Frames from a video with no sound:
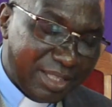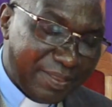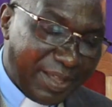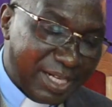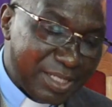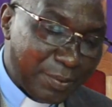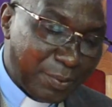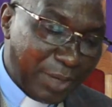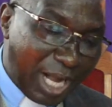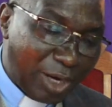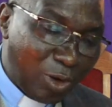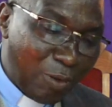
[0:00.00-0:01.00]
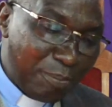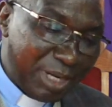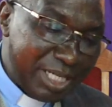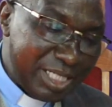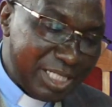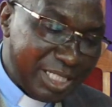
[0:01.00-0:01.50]
that
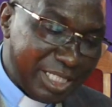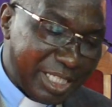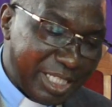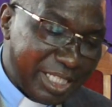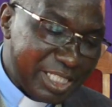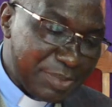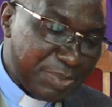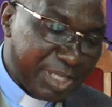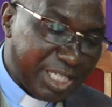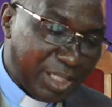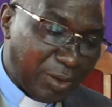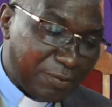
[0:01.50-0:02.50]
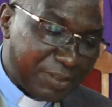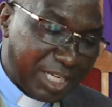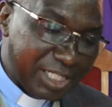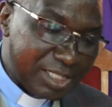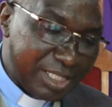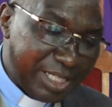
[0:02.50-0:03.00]
accompanied the speaking of tongues.